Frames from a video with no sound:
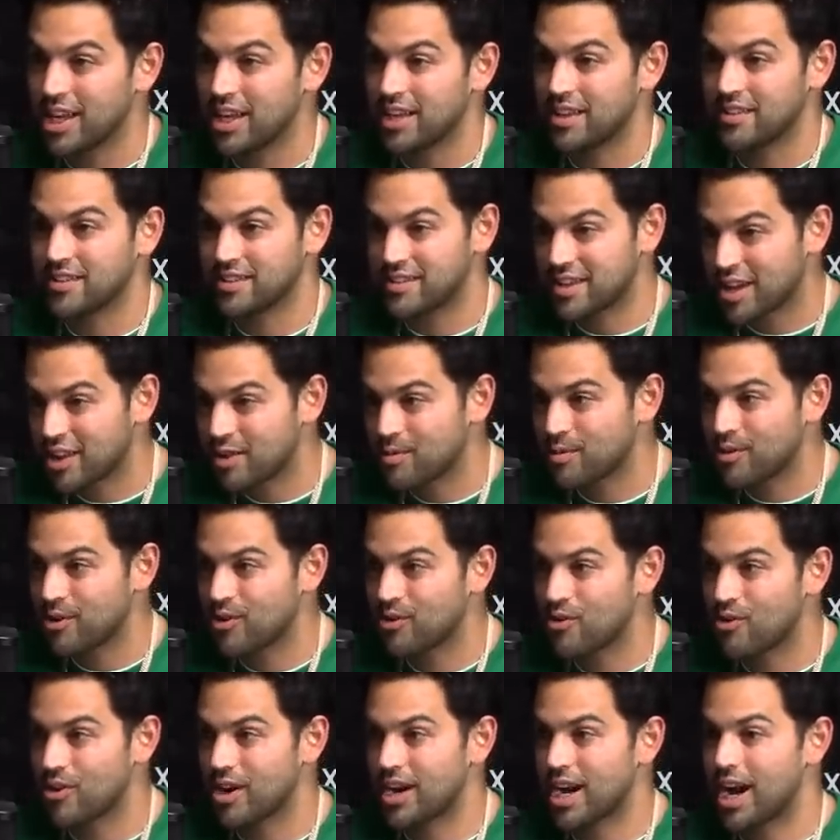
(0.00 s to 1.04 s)
tetherball
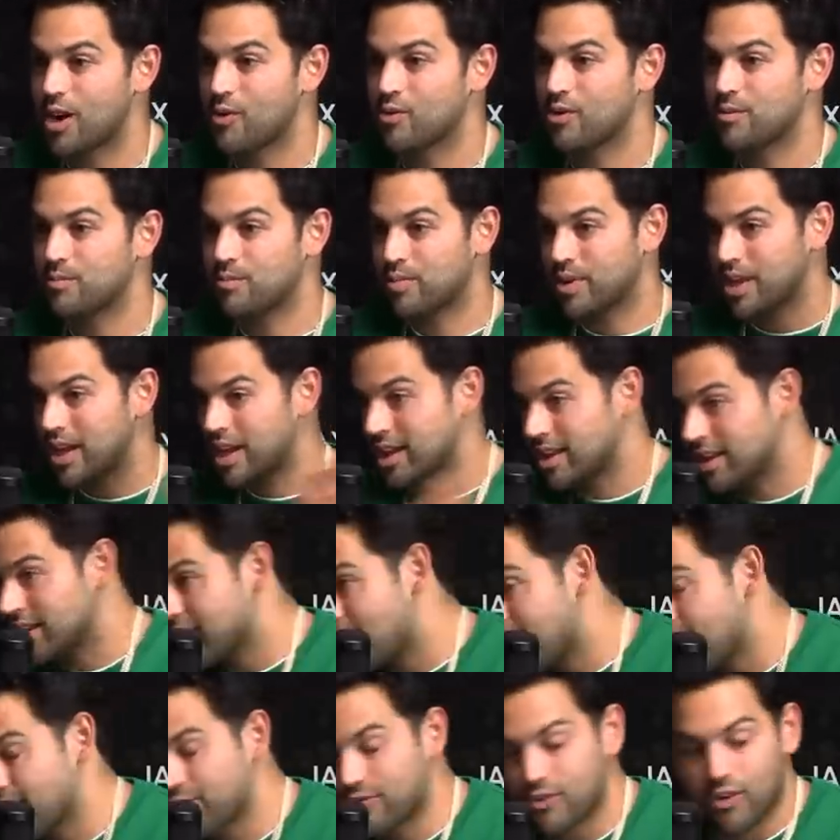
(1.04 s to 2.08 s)
court, and I would play
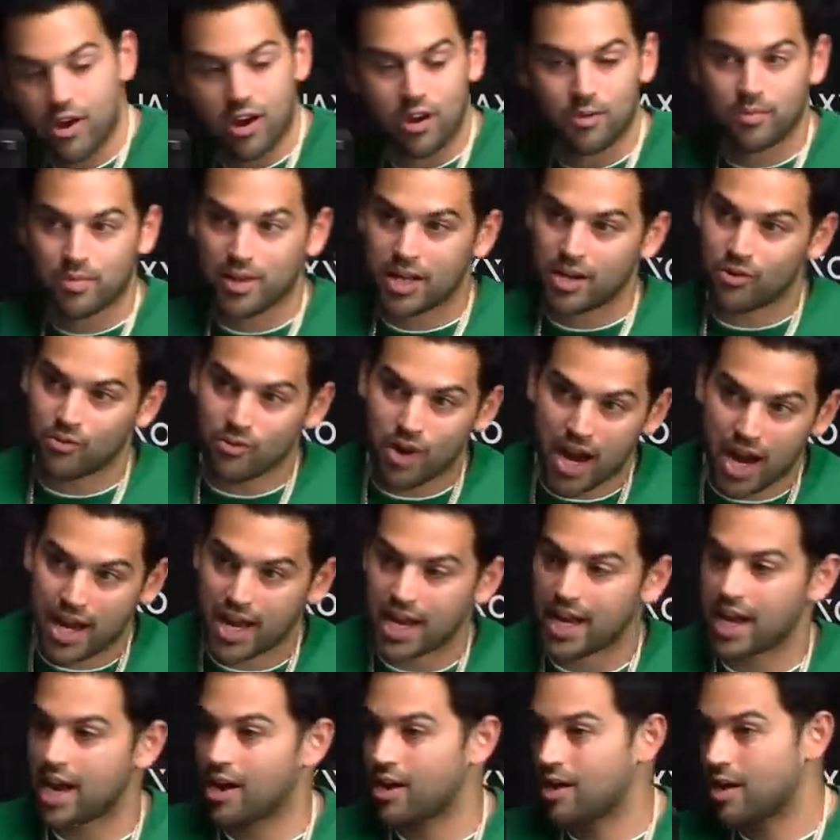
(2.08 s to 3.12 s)
left or I would play right,
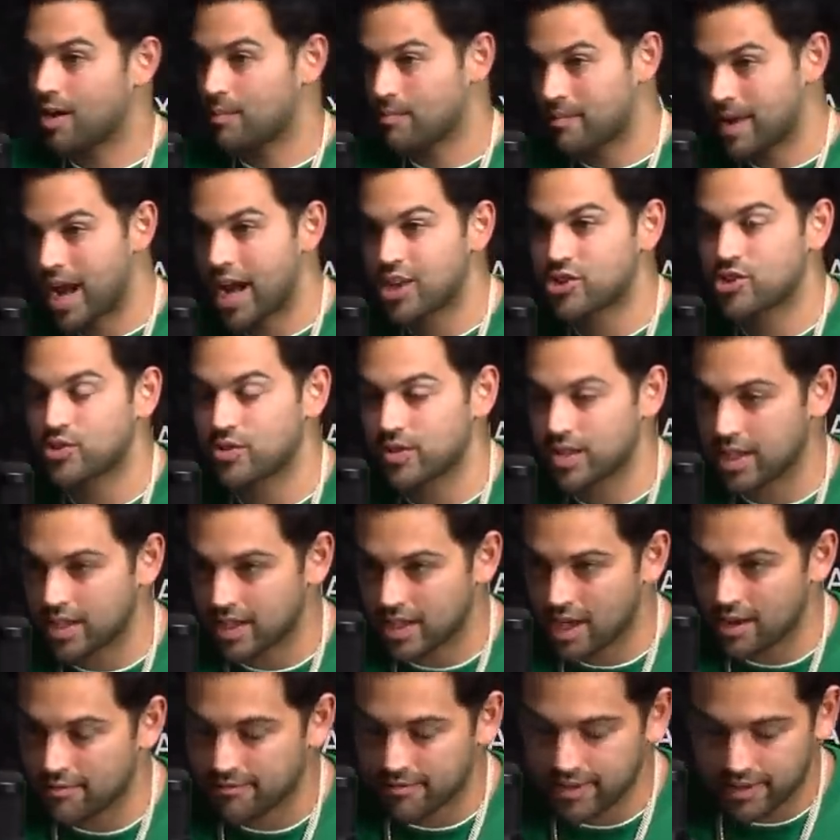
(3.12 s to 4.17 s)
and I, I'm naturally a
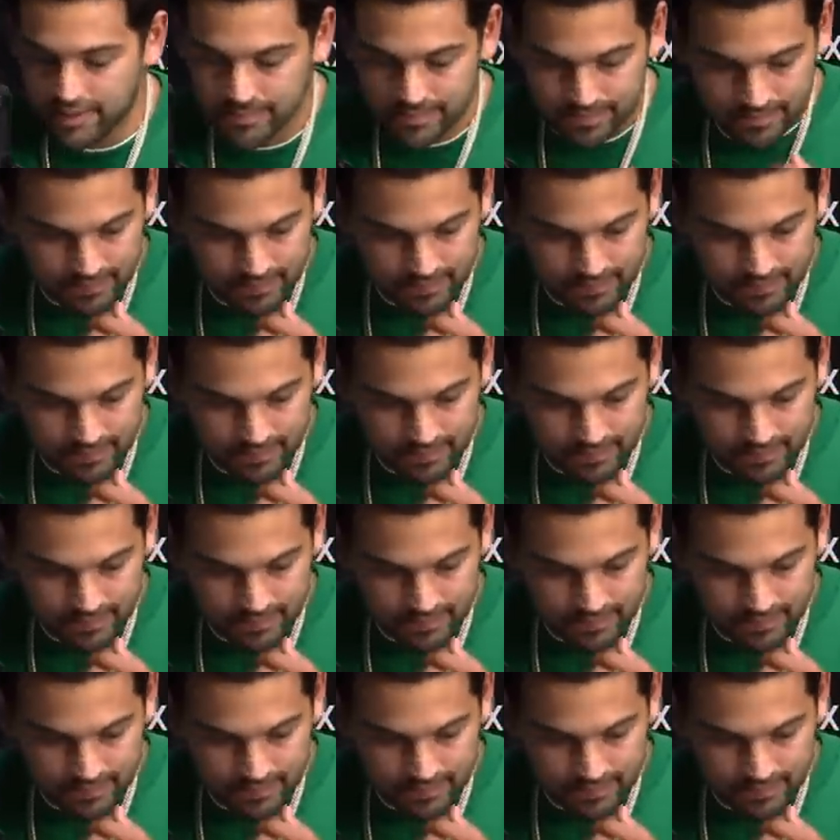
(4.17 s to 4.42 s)
lefty.